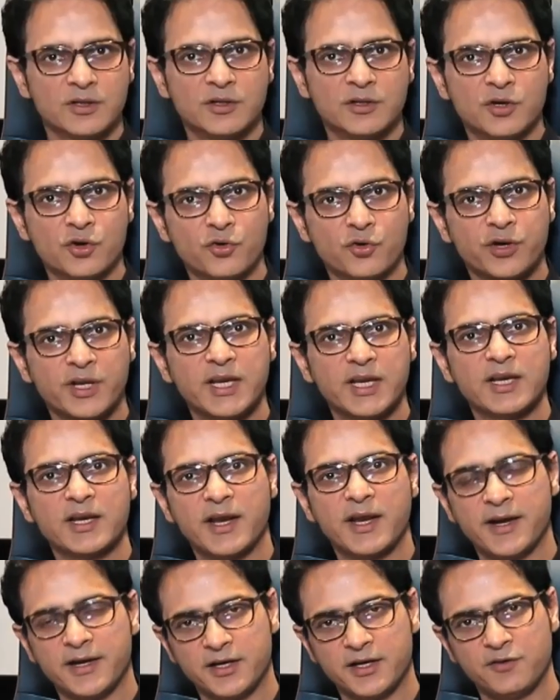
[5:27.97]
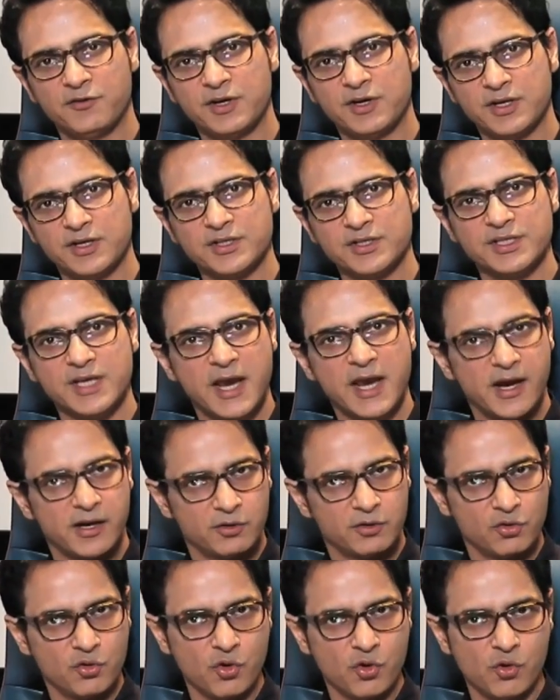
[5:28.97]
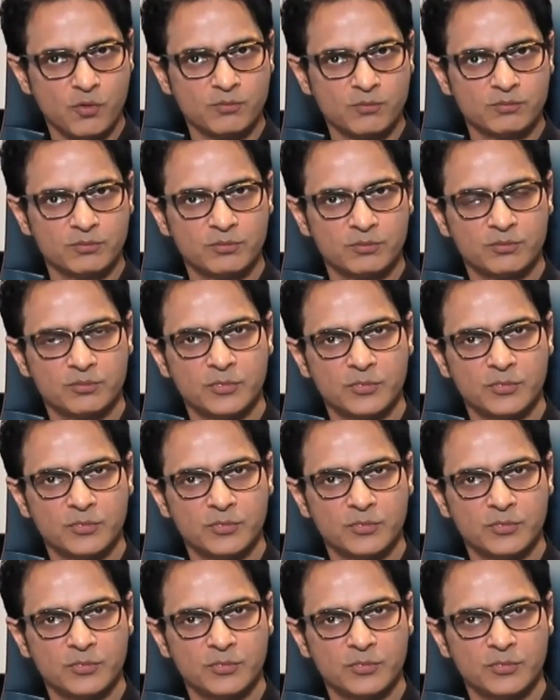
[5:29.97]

The routine activities at home,